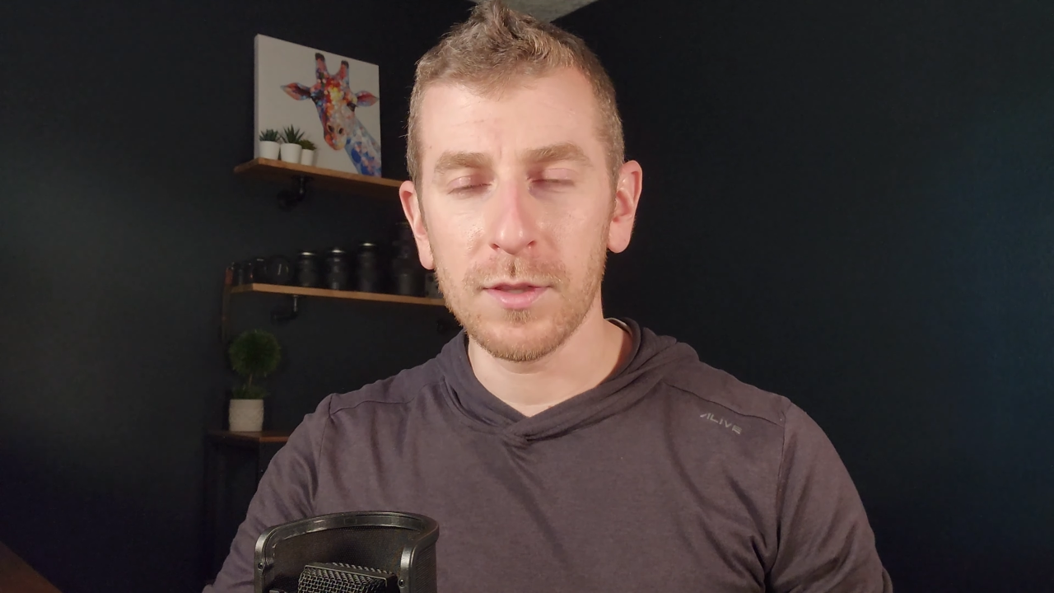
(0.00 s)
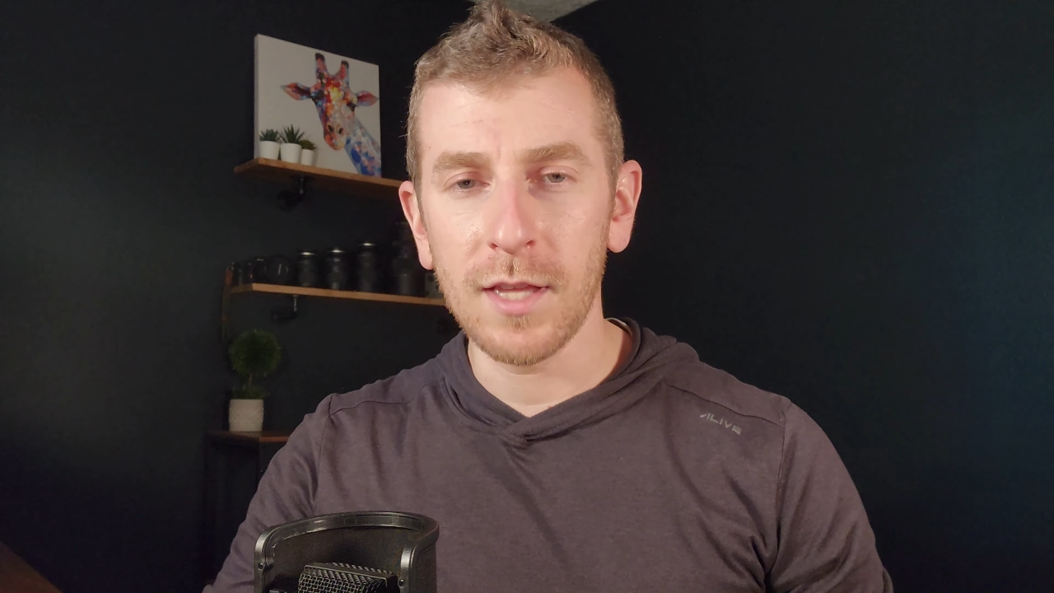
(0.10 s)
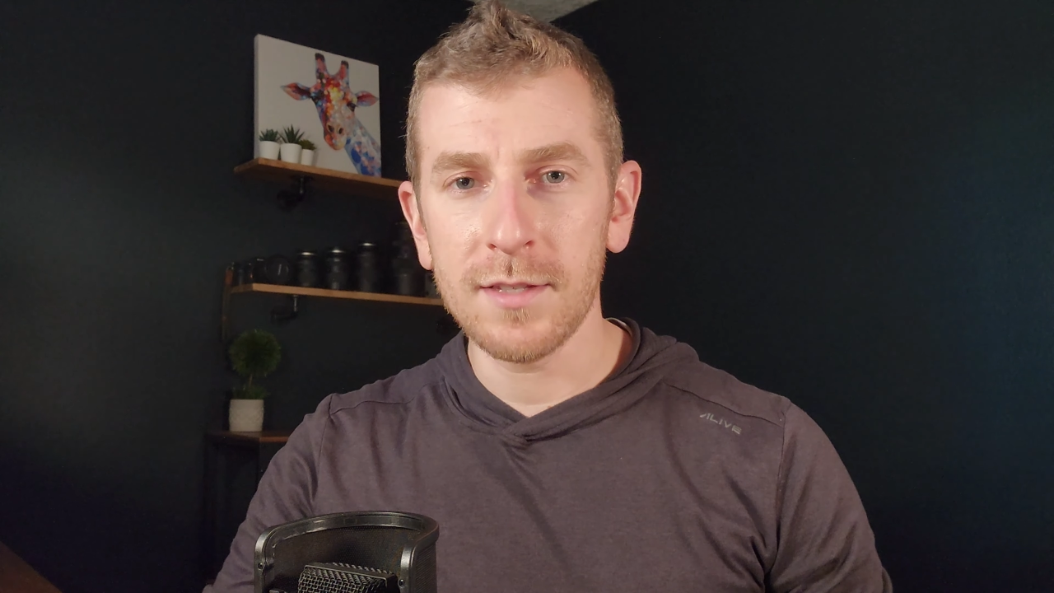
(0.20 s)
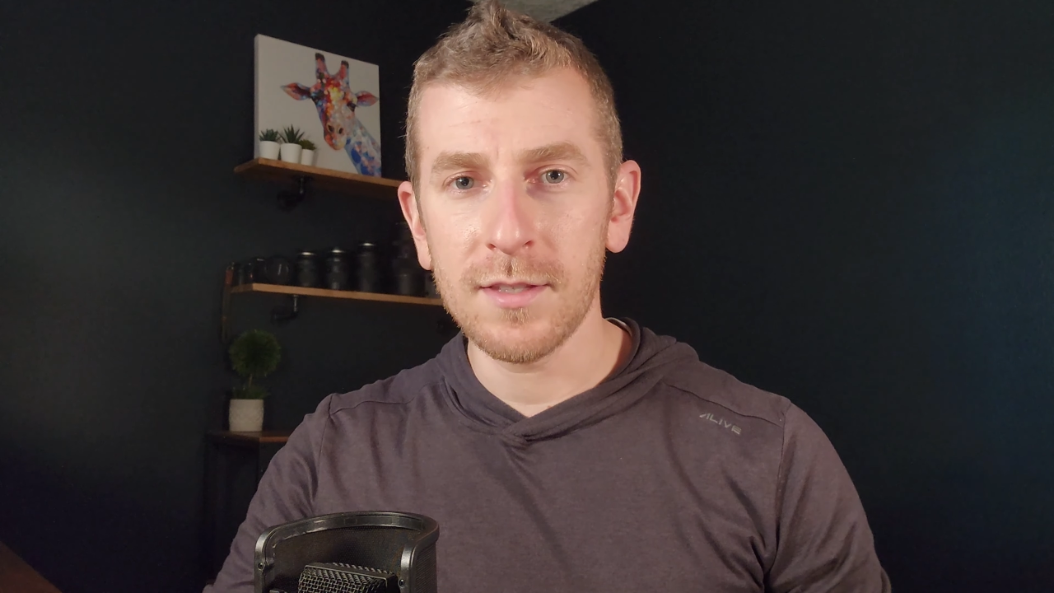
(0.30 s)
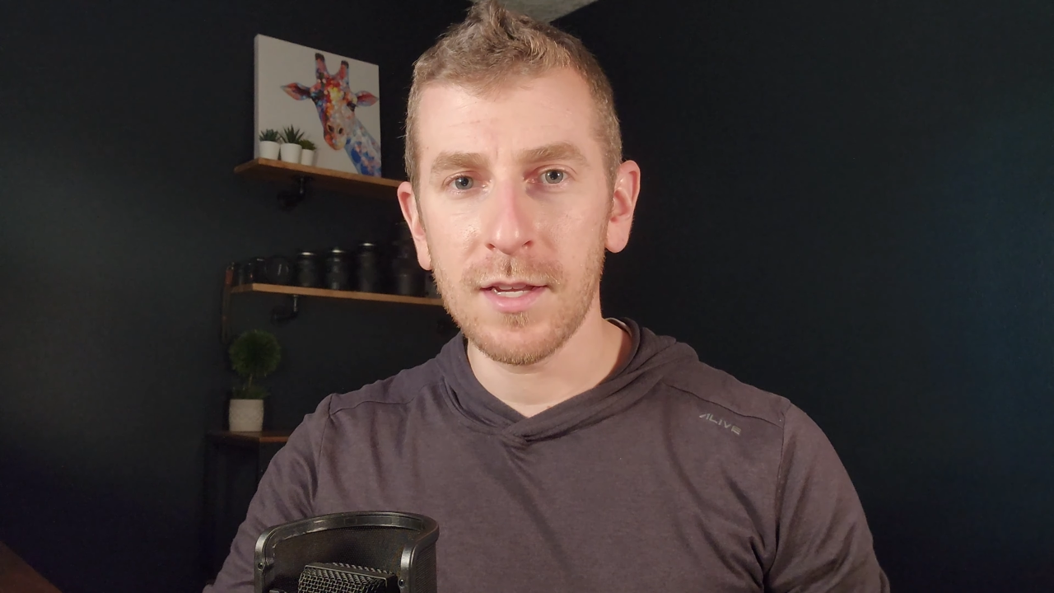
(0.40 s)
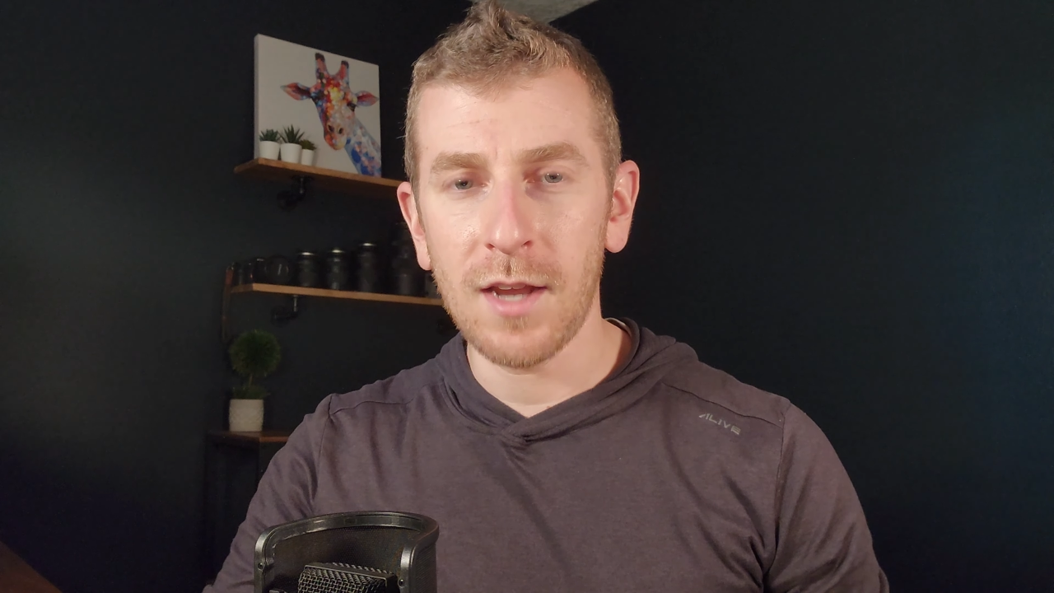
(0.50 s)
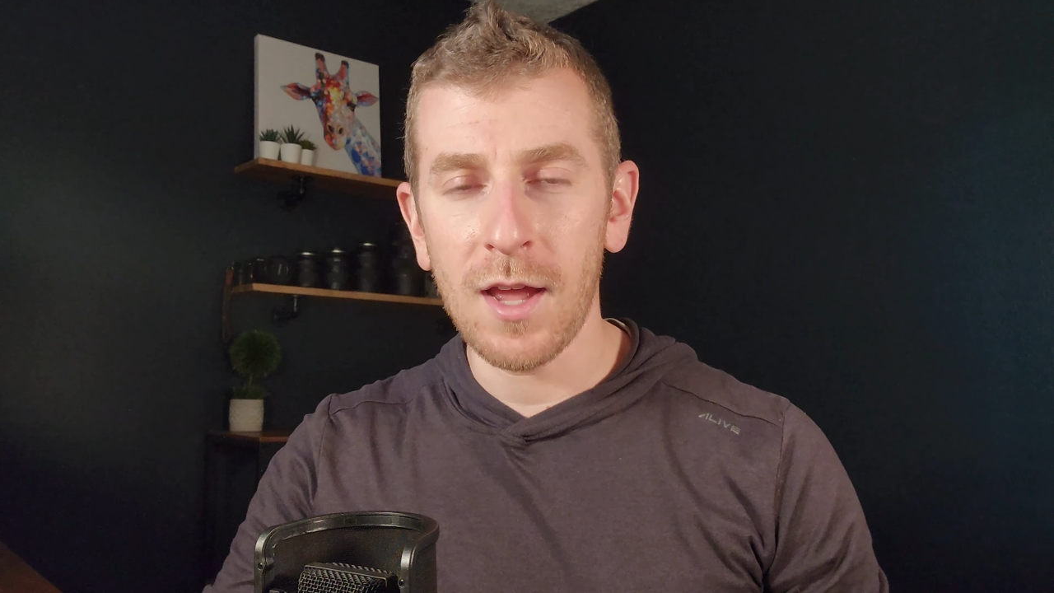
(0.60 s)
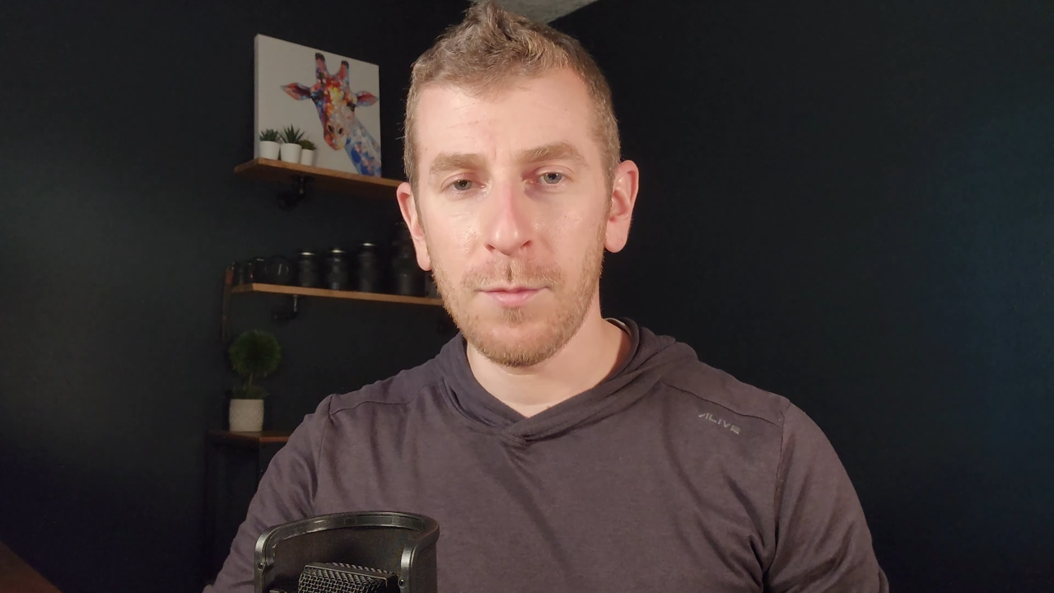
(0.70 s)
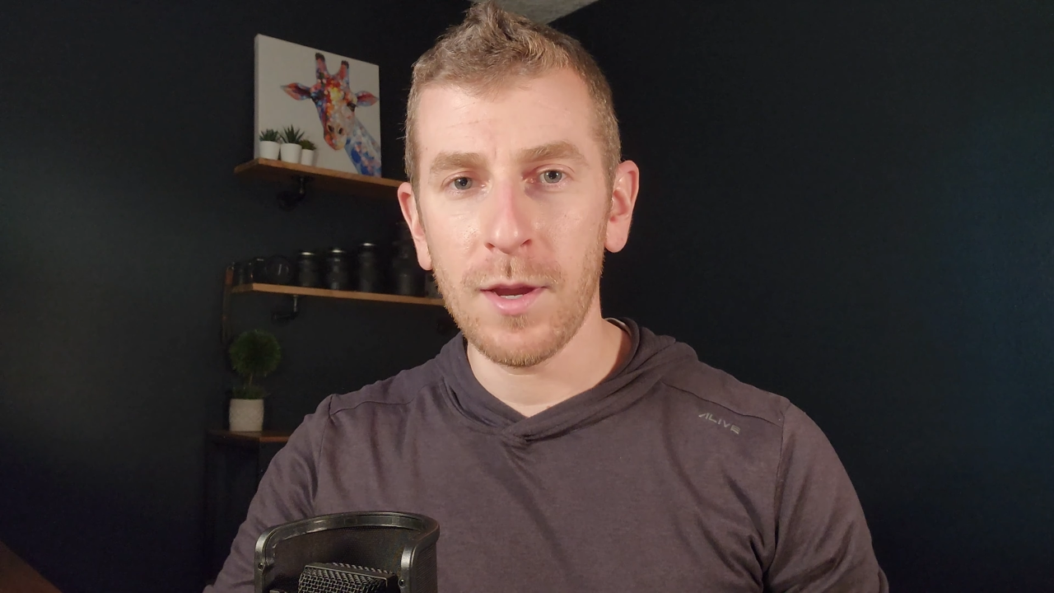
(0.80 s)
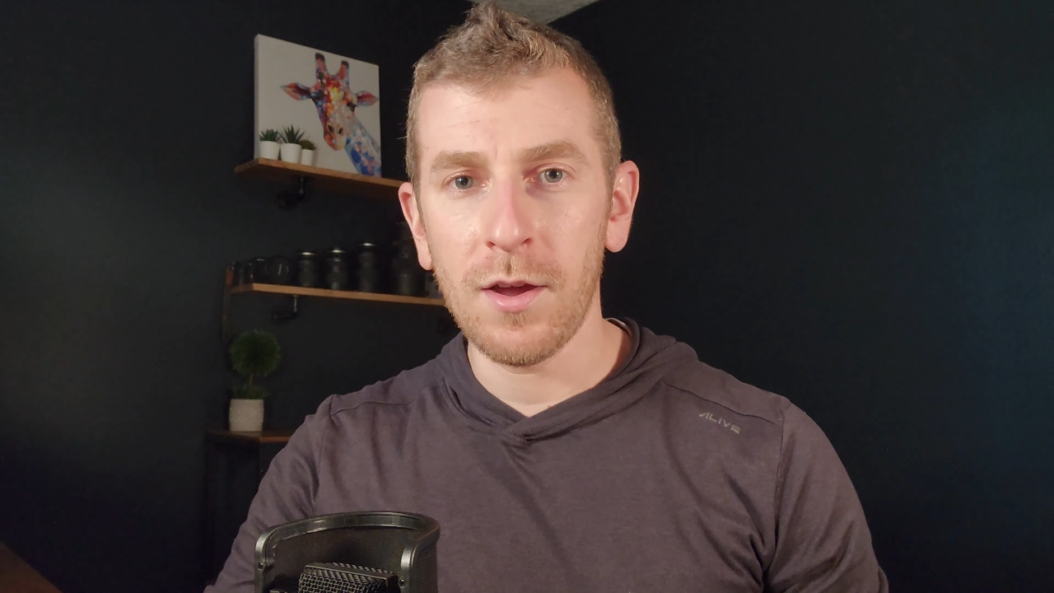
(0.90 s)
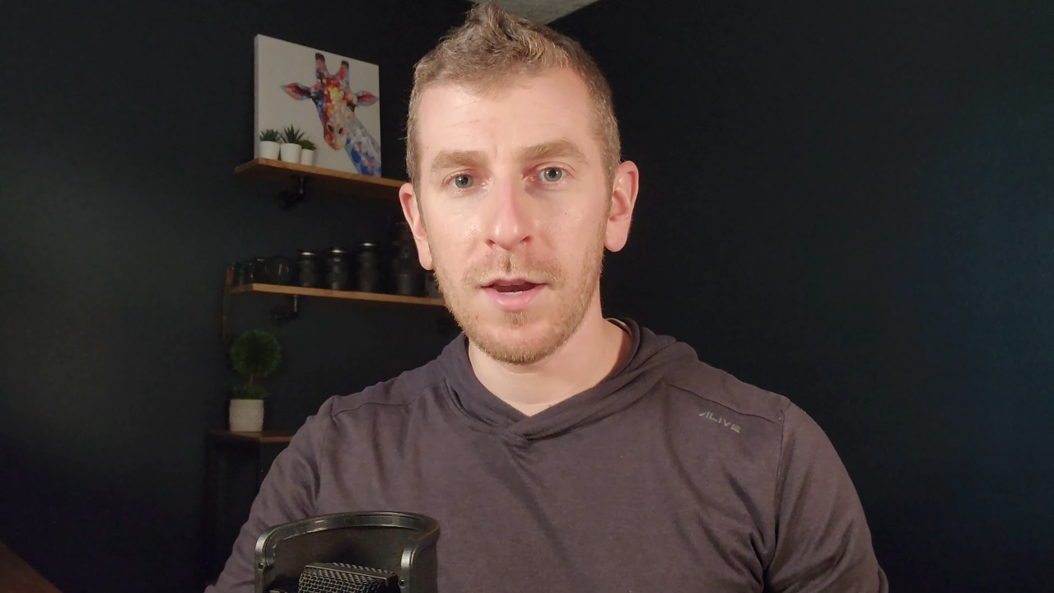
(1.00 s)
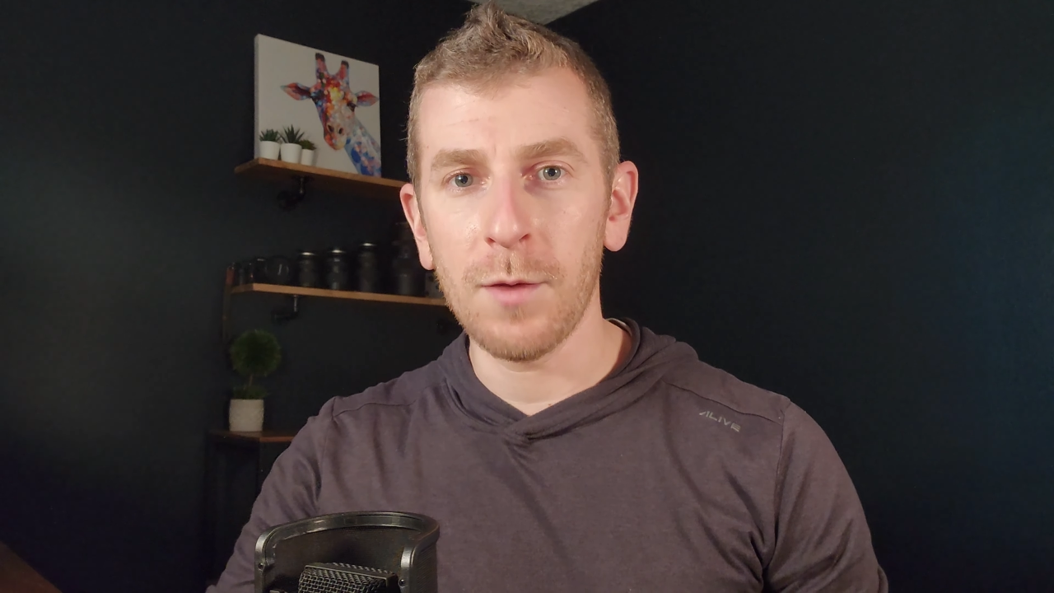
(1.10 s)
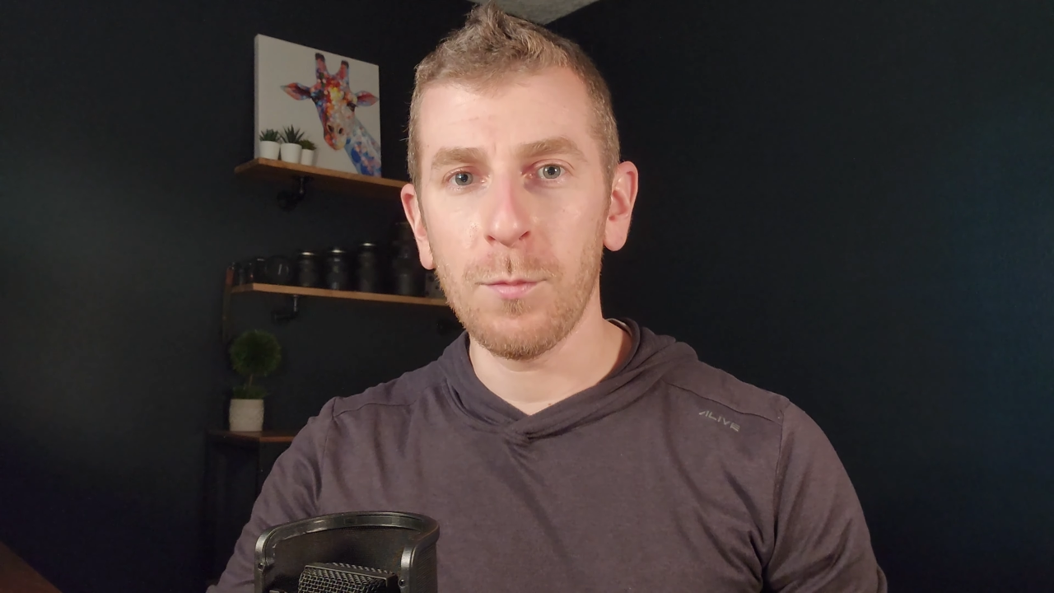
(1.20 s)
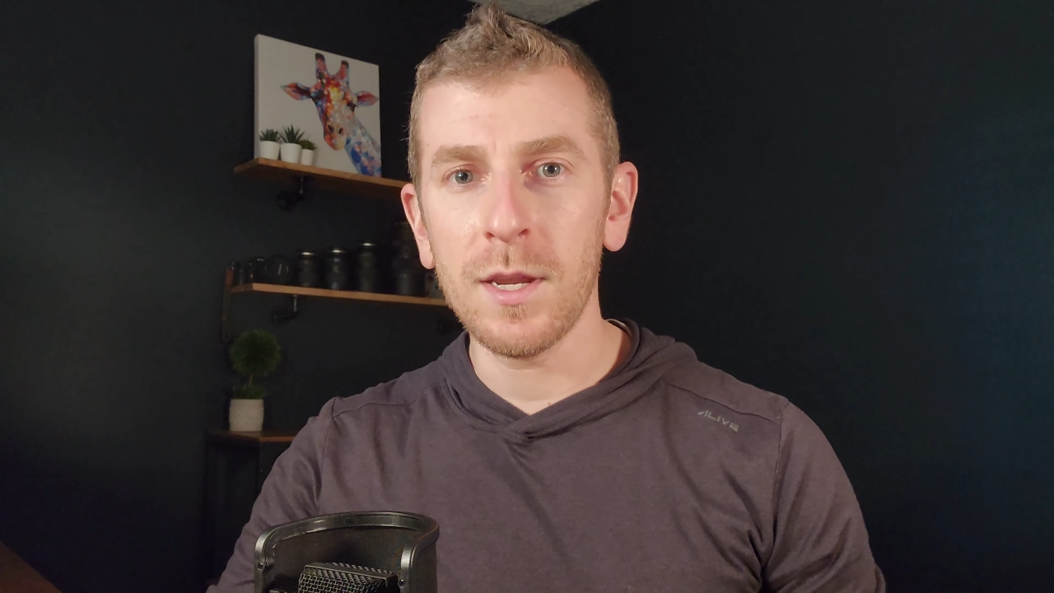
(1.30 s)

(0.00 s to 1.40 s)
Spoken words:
Leslie and I went on a